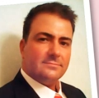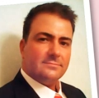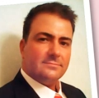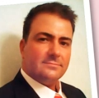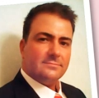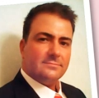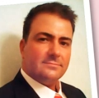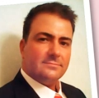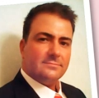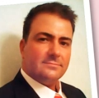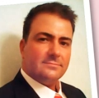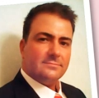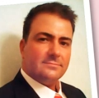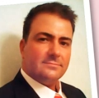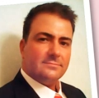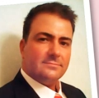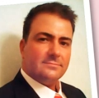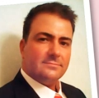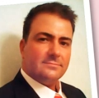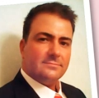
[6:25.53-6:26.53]

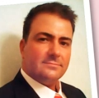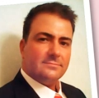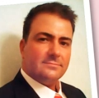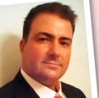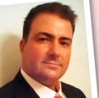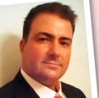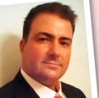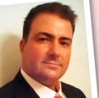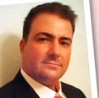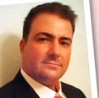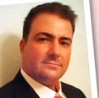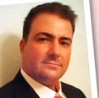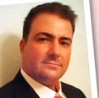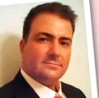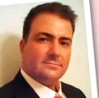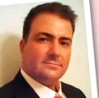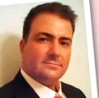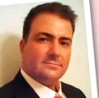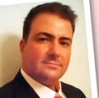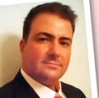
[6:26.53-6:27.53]

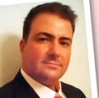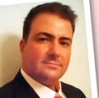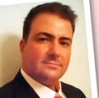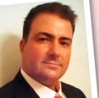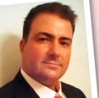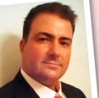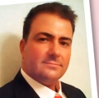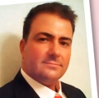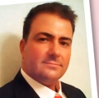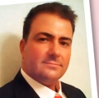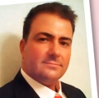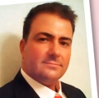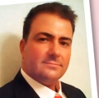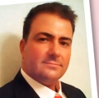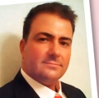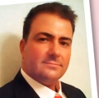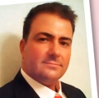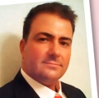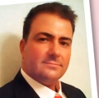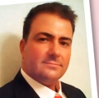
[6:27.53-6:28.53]

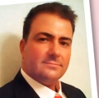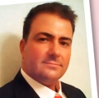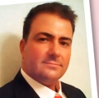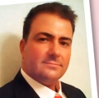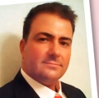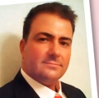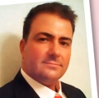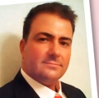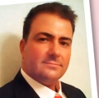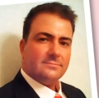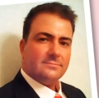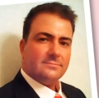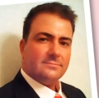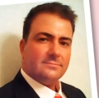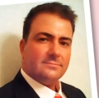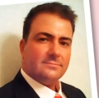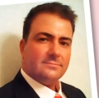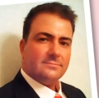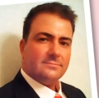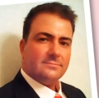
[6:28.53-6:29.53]

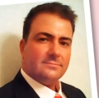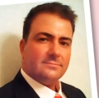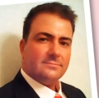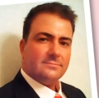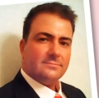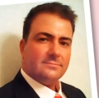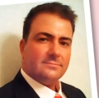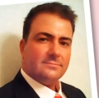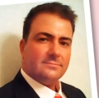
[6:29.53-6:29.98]
[no speech]